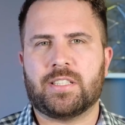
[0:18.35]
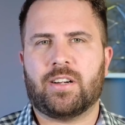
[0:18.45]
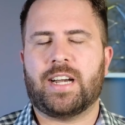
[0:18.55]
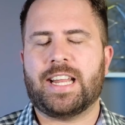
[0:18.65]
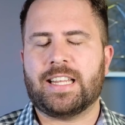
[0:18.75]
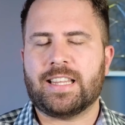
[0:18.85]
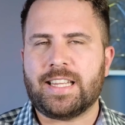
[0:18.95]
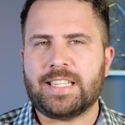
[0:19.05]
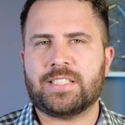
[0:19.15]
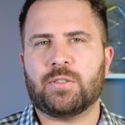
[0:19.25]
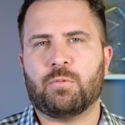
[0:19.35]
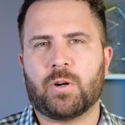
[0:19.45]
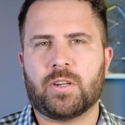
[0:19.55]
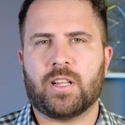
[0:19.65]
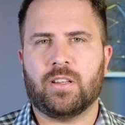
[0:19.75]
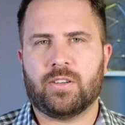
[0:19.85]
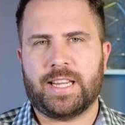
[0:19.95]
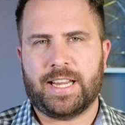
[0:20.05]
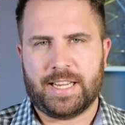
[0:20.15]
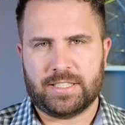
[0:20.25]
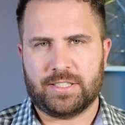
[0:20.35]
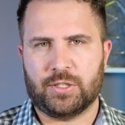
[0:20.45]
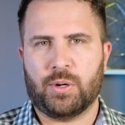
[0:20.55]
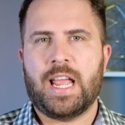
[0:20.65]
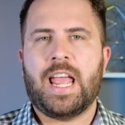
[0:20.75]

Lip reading: are at least worth looking into.